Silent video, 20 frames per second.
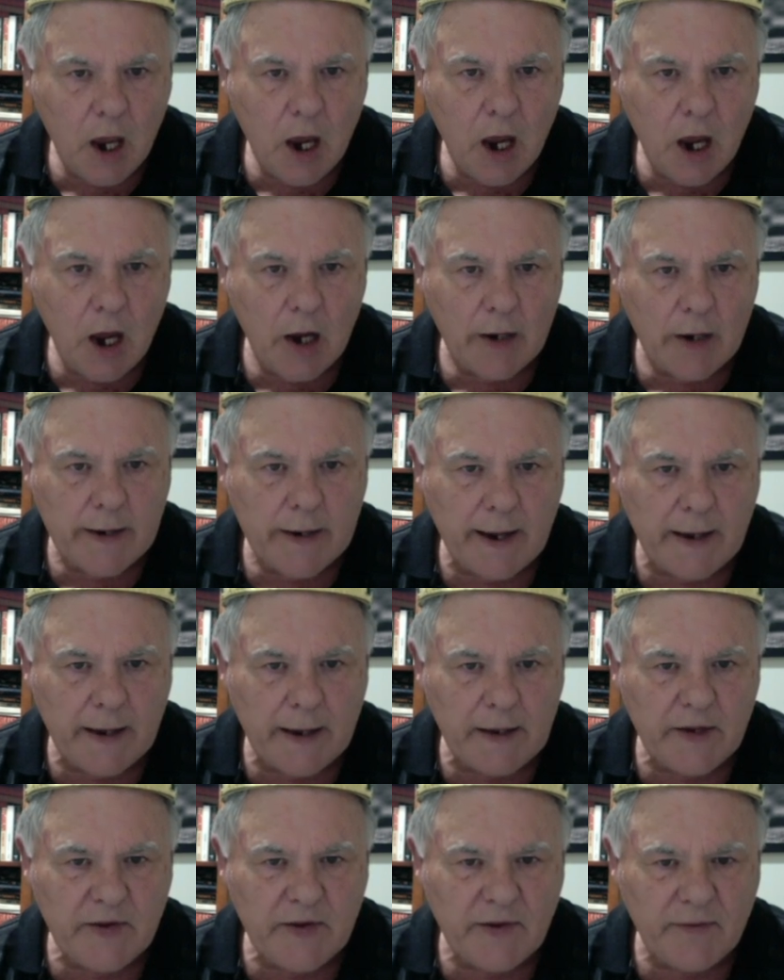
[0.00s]
Okay,
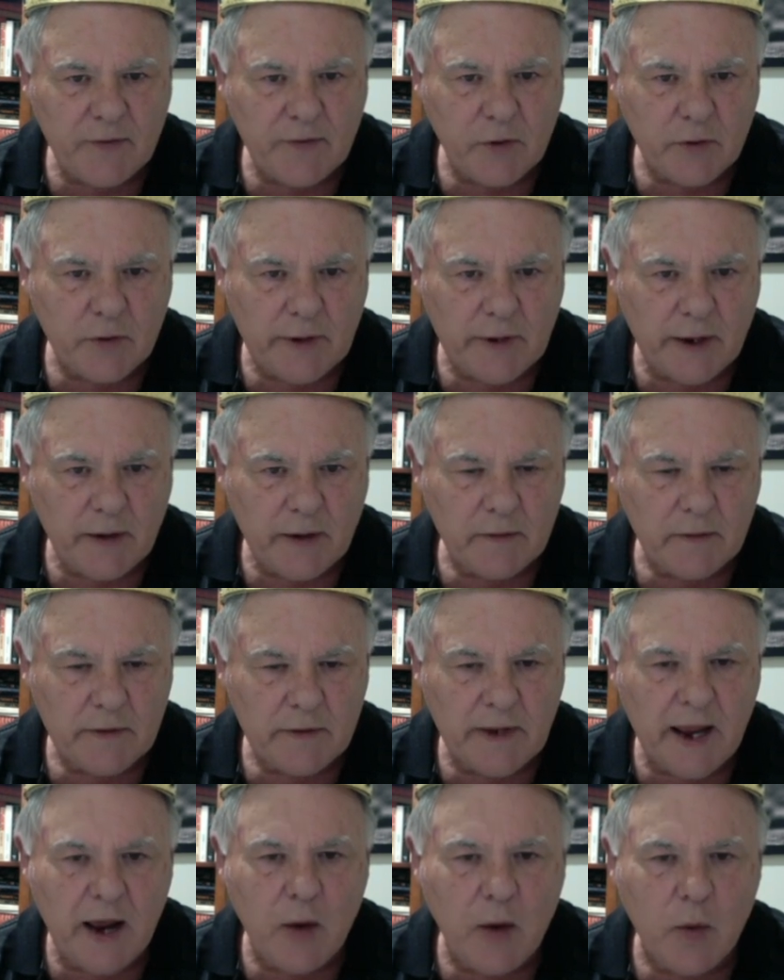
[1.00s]
let's have a look now.
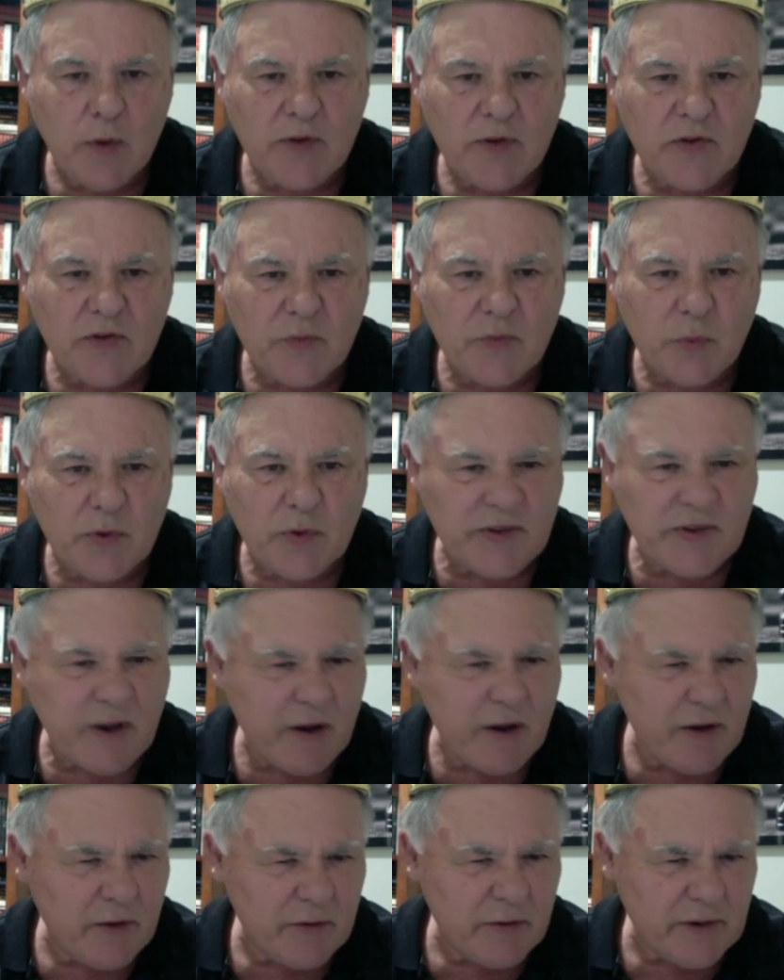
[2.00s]
Now, what's
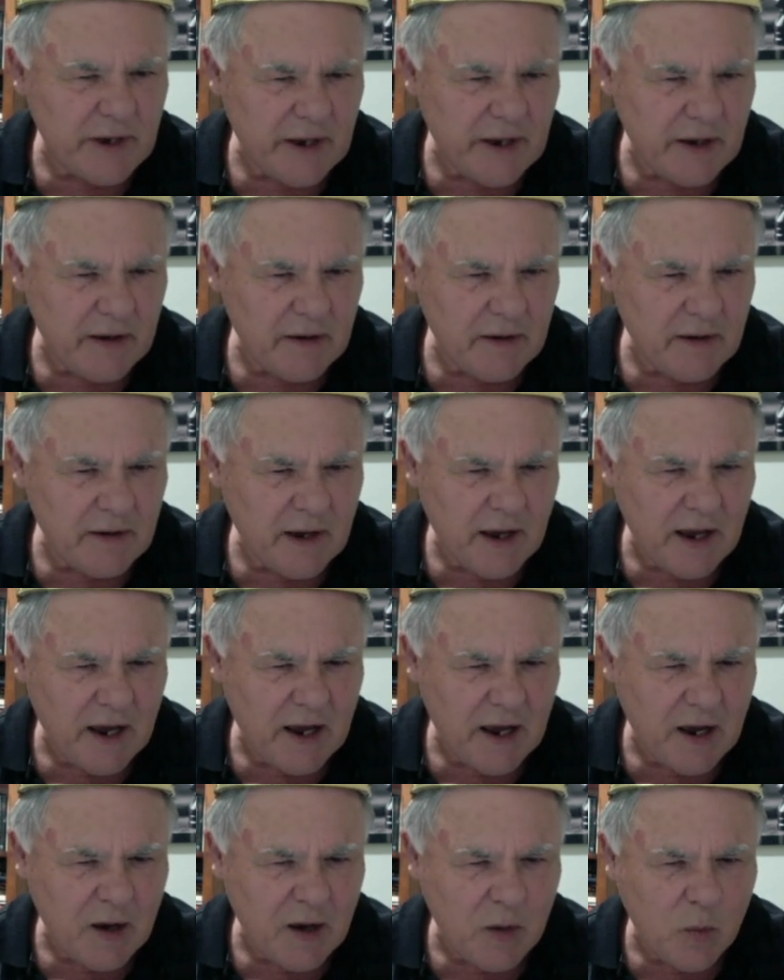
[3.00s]
going on here?
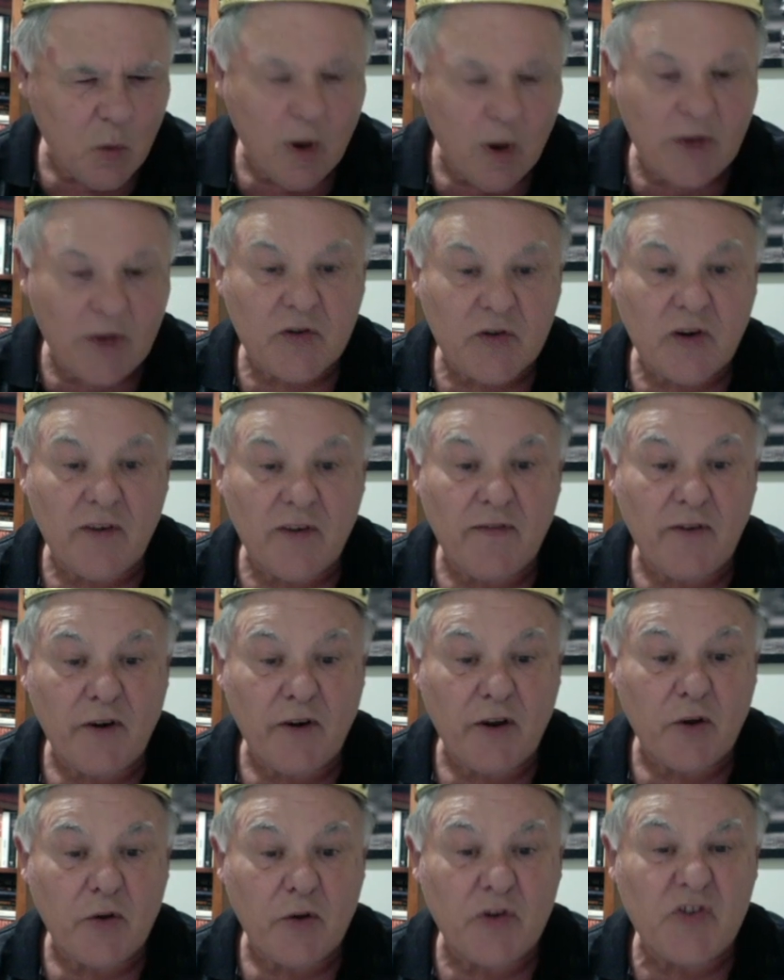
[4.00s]
White's got a very
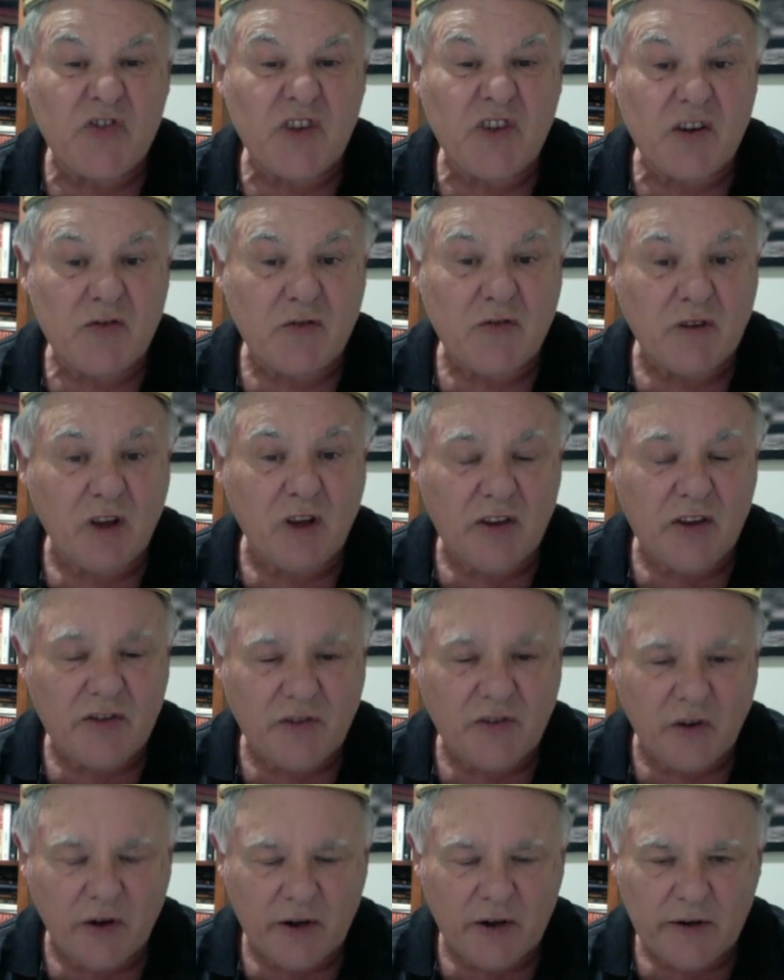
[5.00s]
good centralised
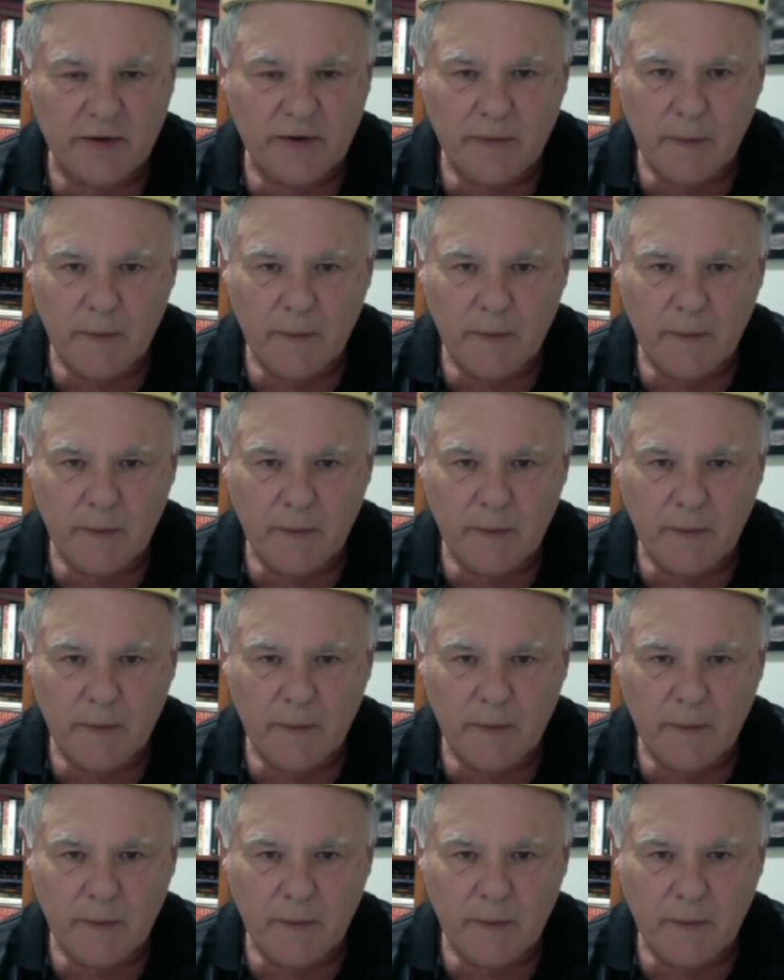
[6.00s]
knight,